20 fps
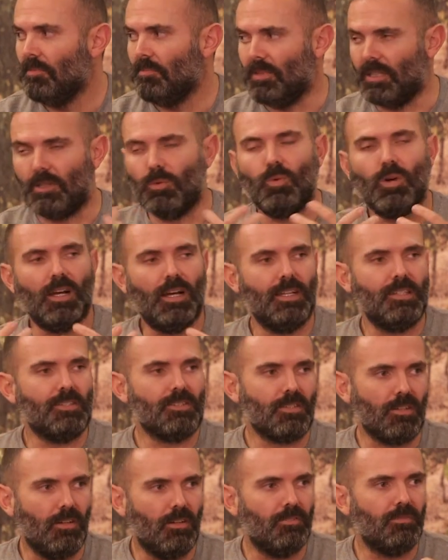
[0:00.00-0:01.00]
But the
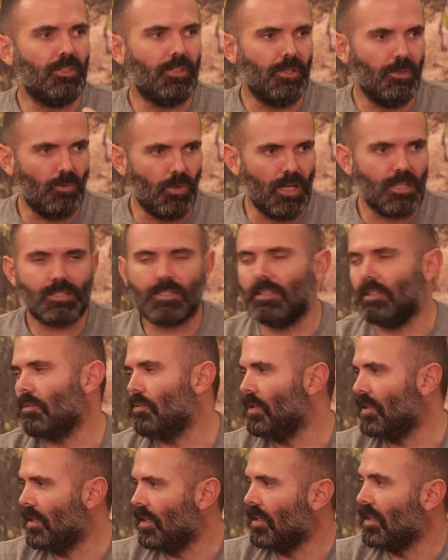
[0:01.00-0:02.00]
wines are very rustic
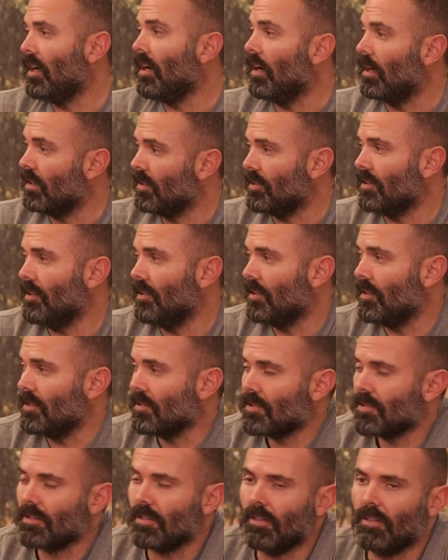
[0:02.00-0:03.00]
when they're young, you know,
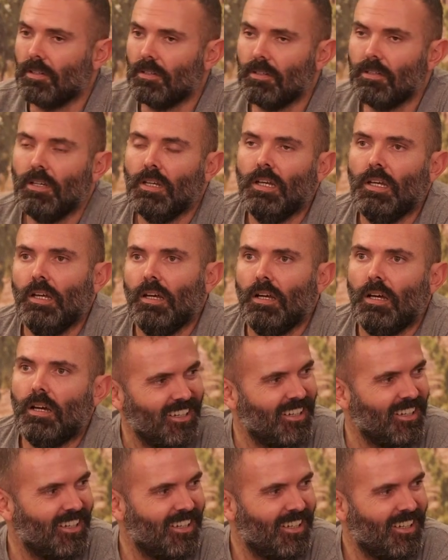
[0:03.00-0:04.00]
so...
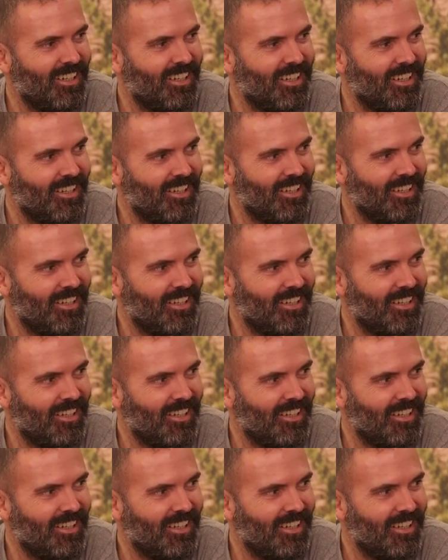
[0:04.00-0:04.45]
Okay, so.